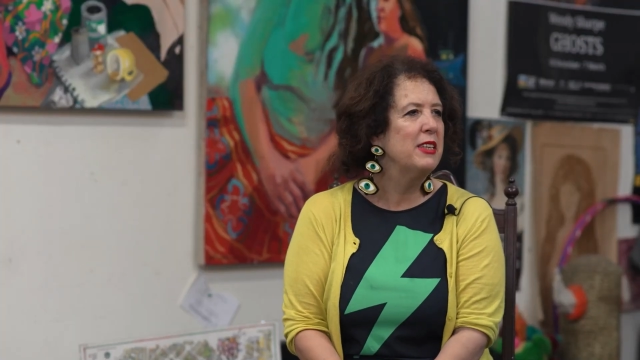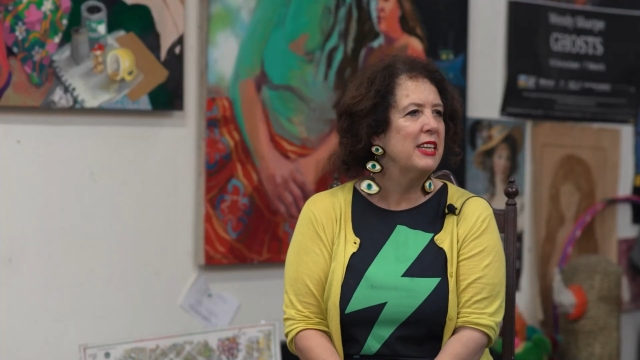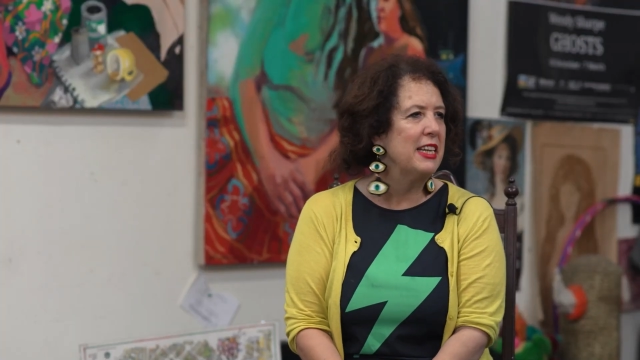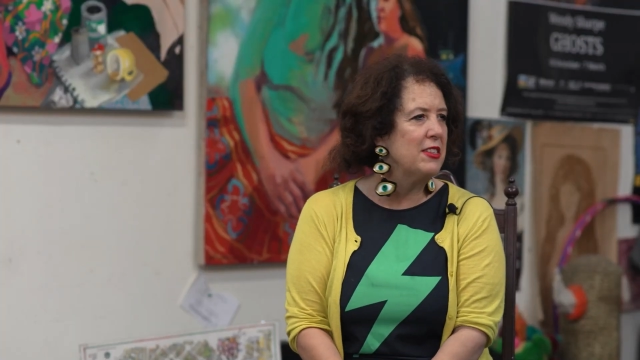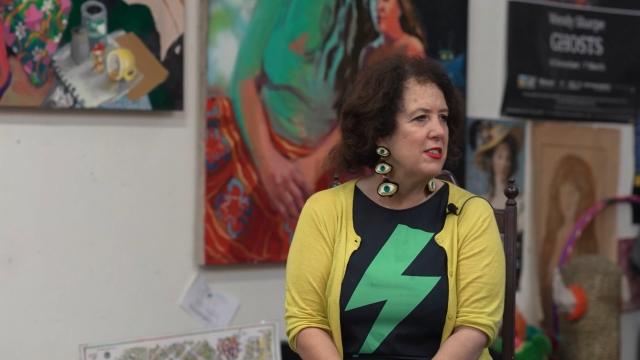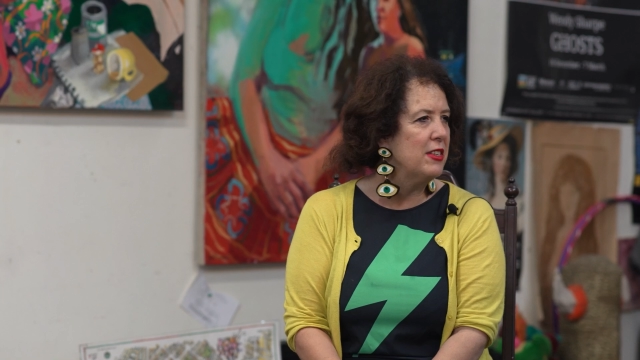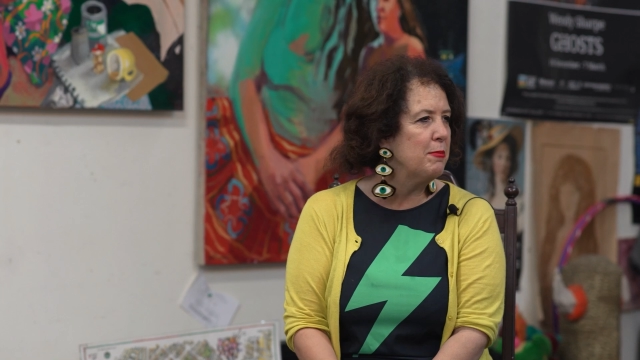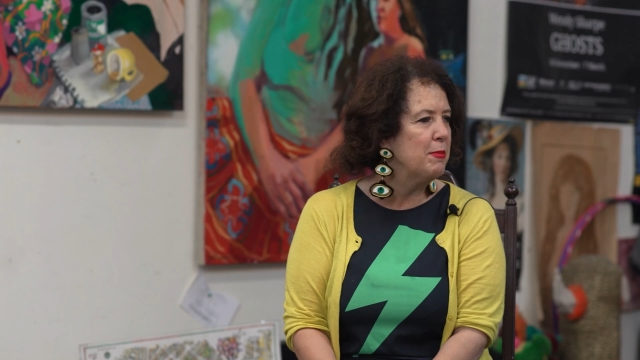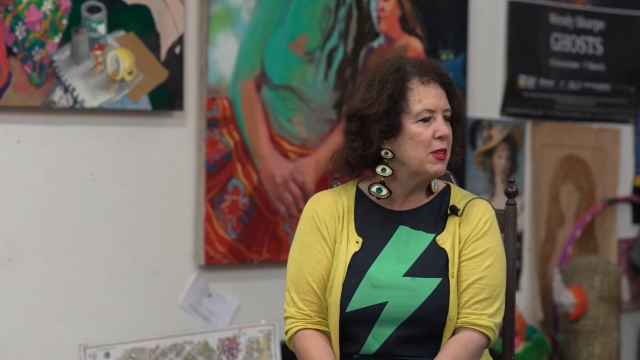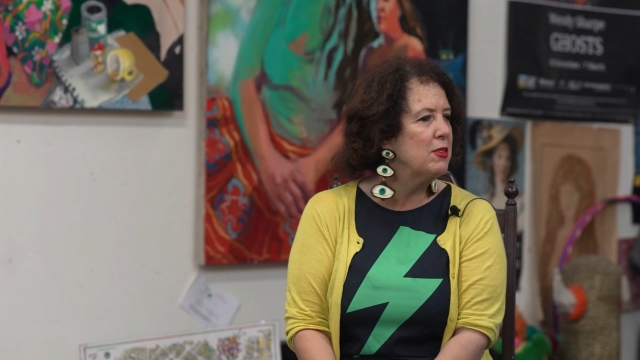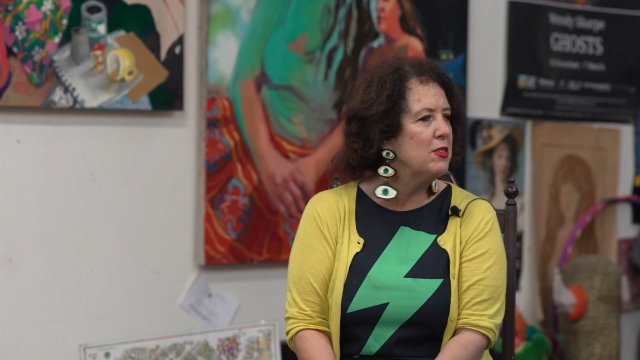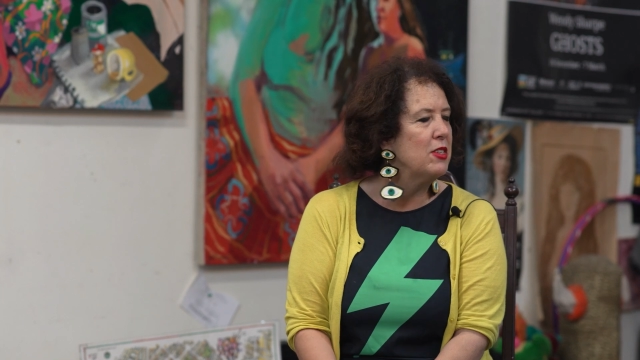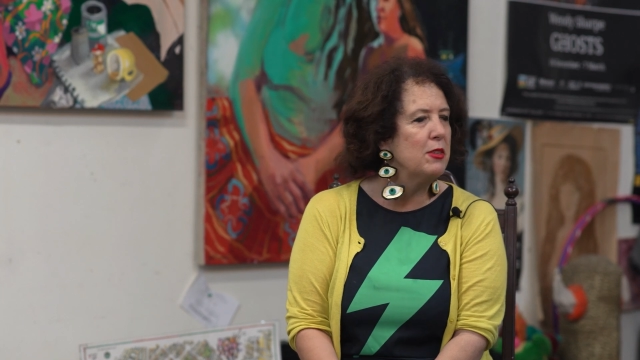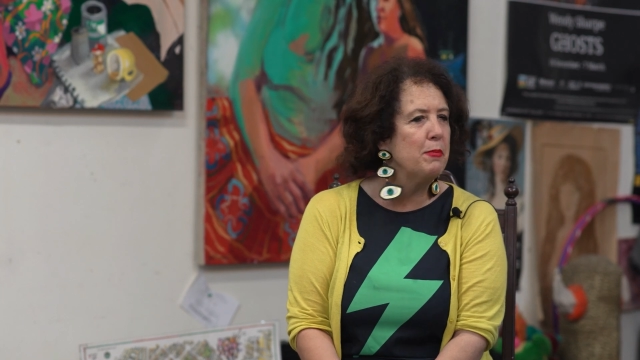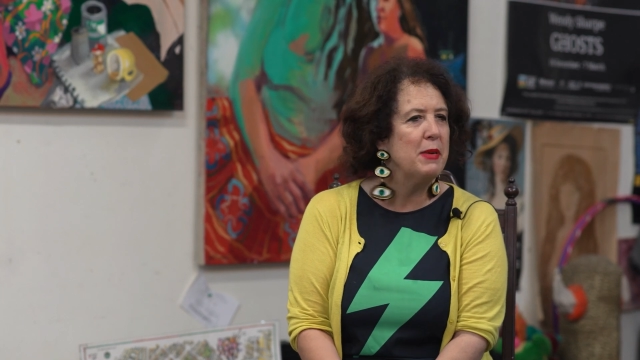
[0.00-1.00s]
gets it
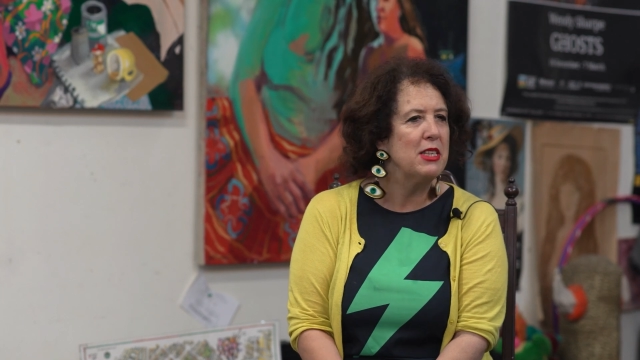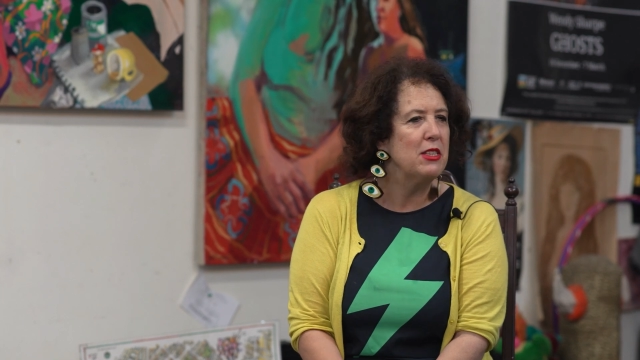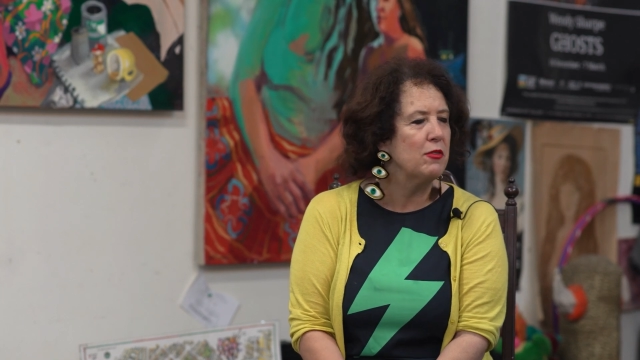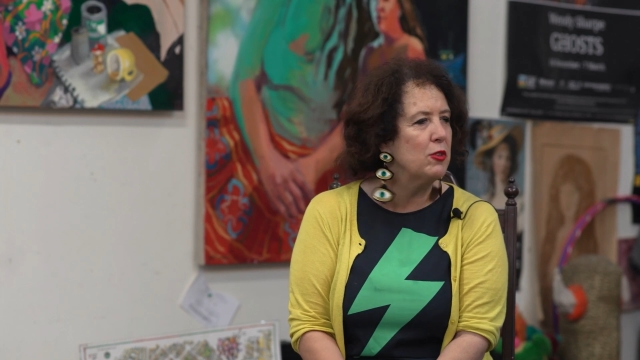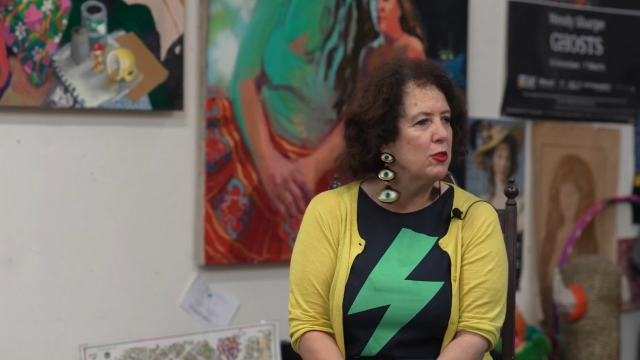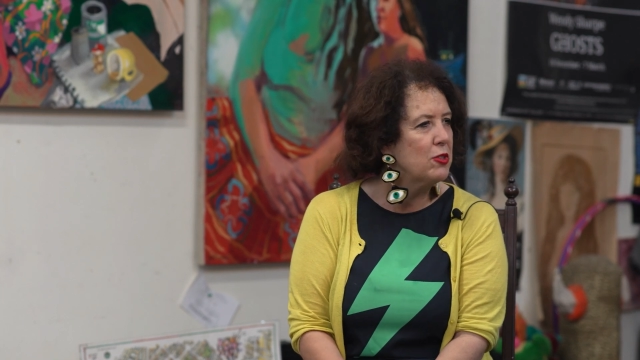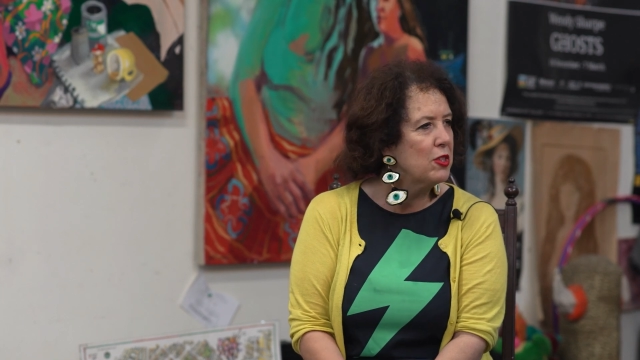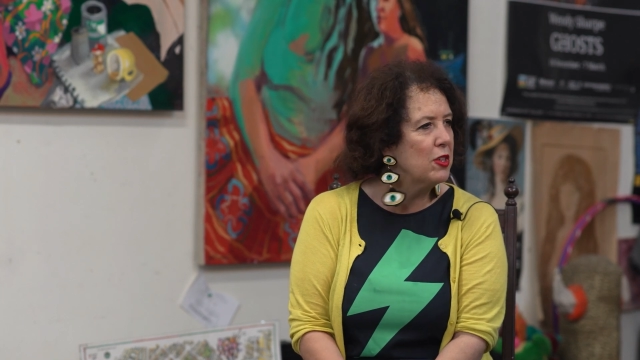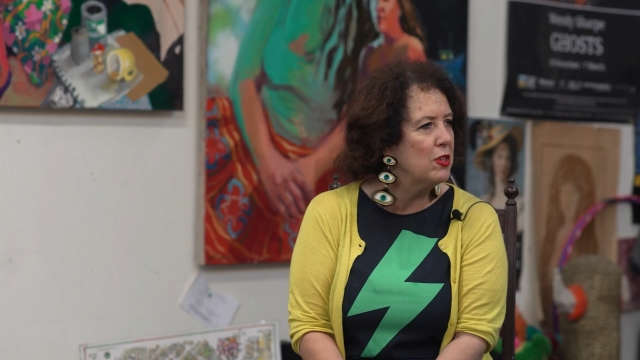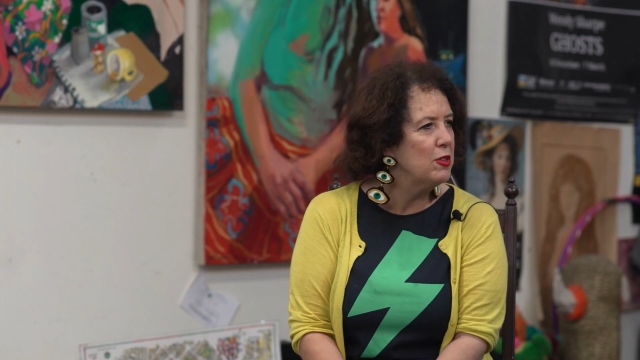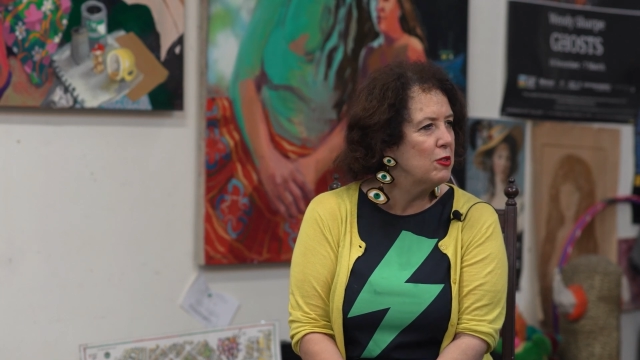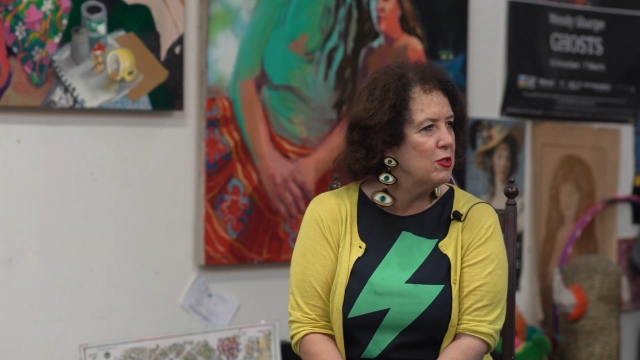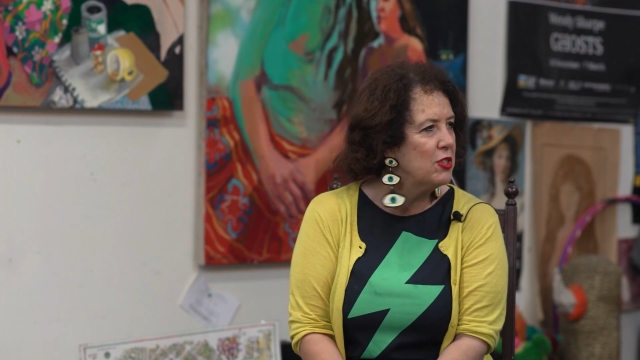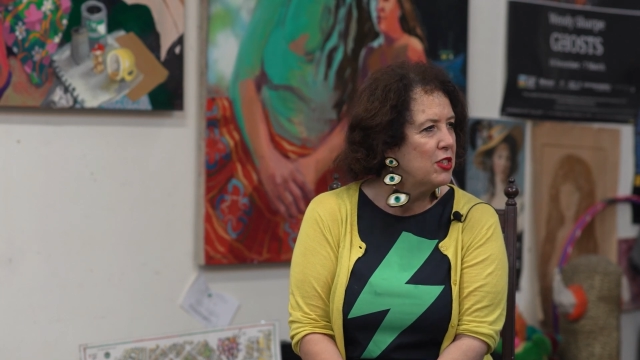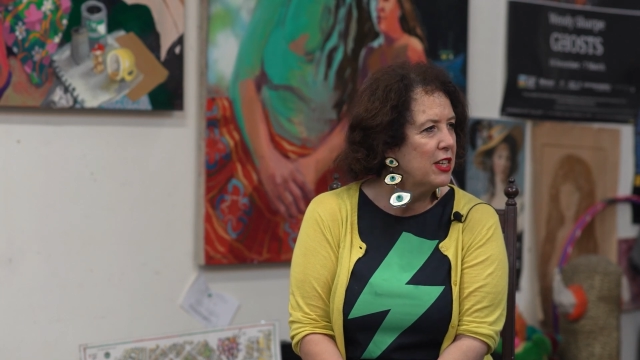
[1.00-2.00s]
because it depends, of course, on
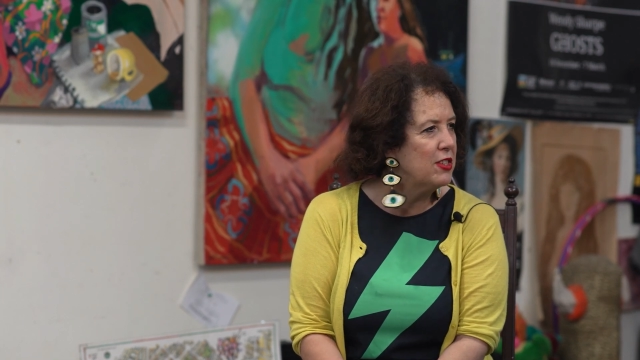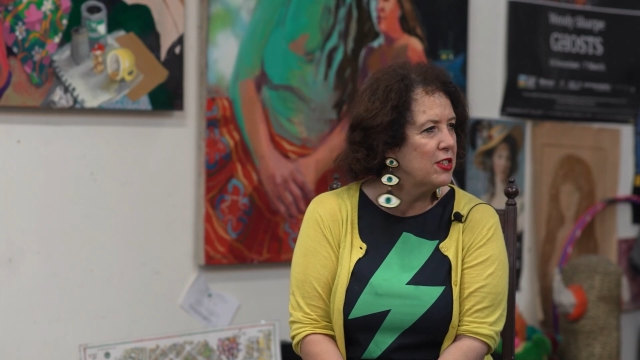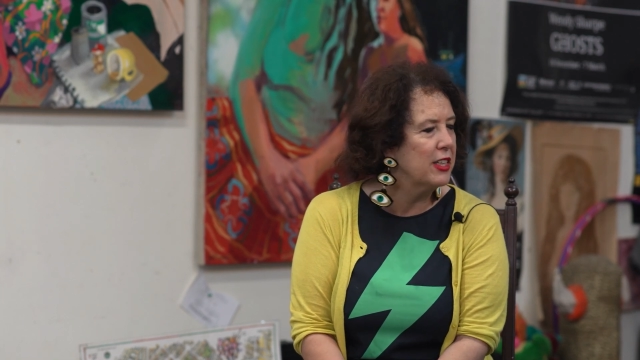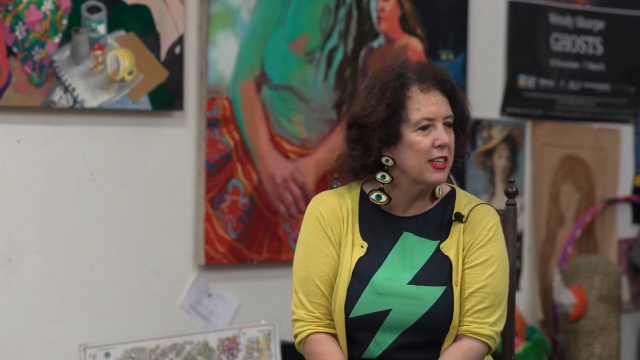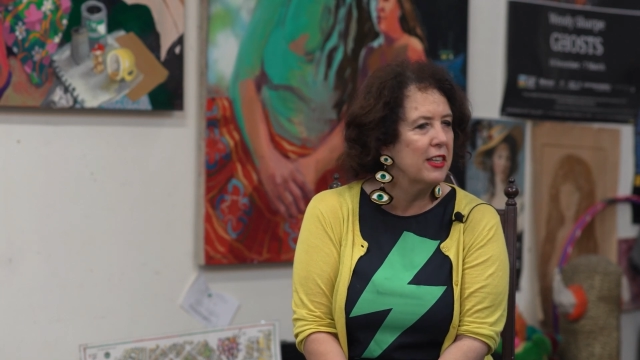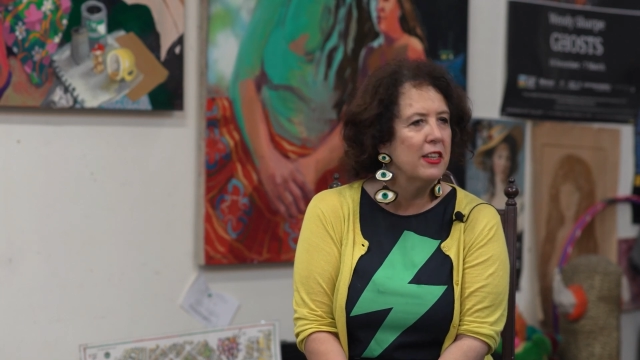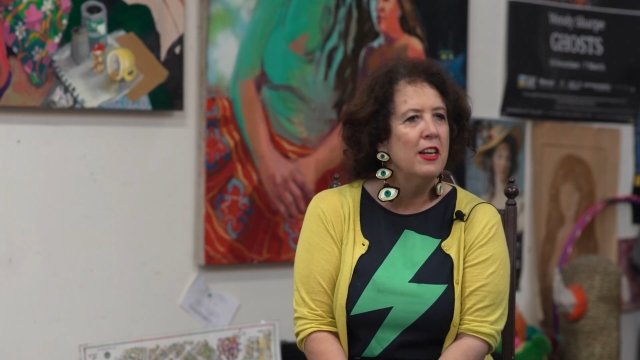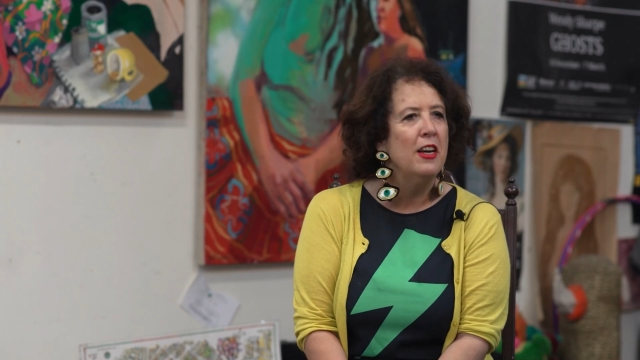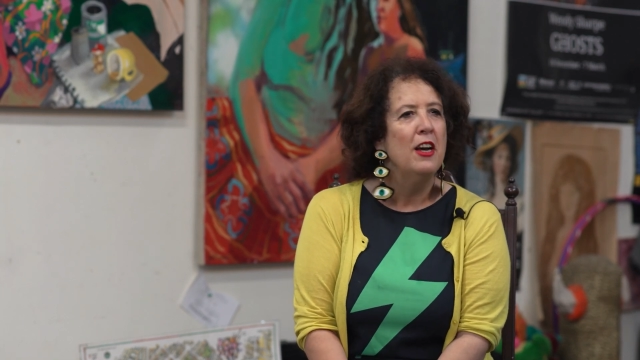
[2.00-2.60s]
who's judging it.